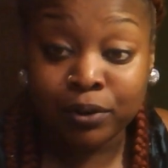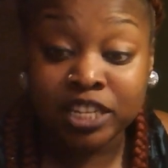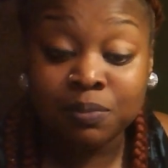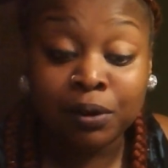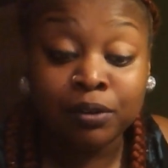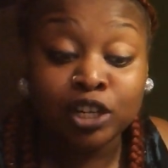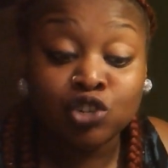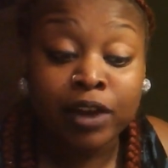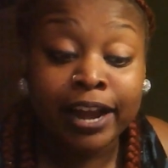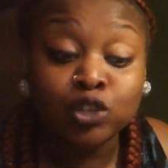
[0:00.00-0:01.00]
And spirit is
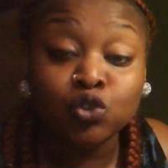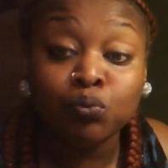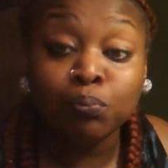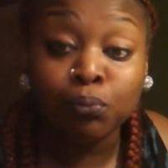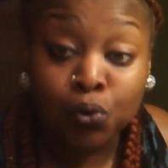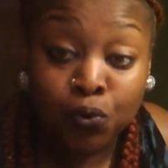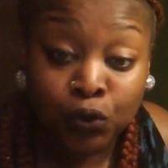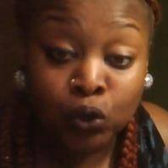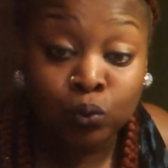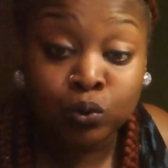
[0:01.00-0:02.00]
trying to move
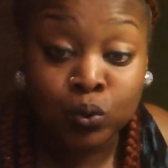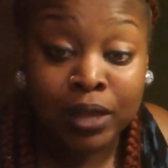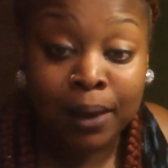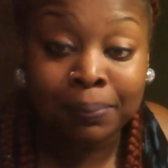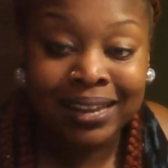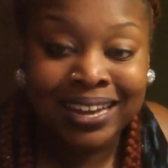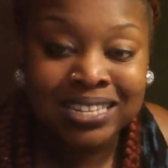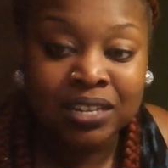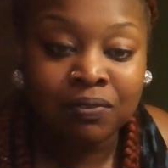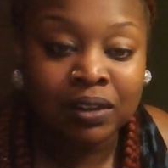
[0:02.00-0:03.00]
you to that place
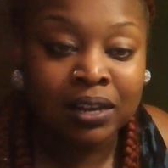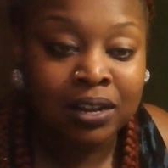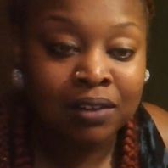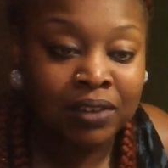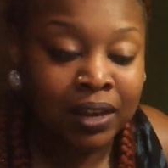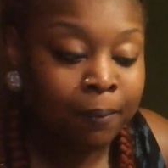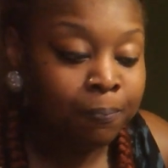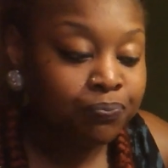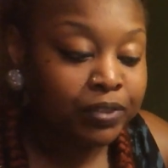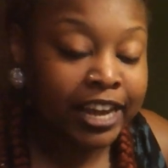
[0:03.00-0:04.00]
of loving
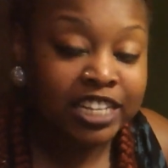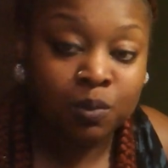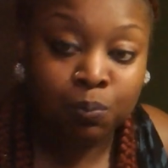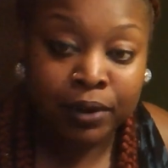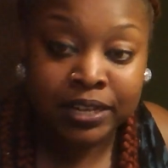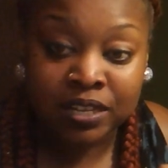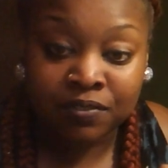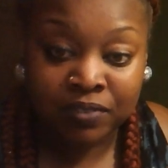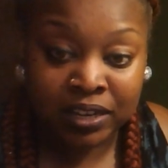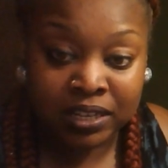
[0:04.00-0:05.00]

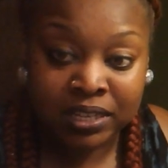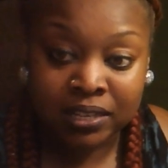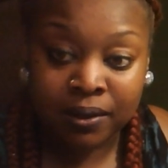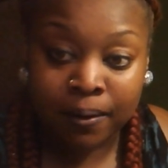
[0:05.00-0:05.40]
expressiveness,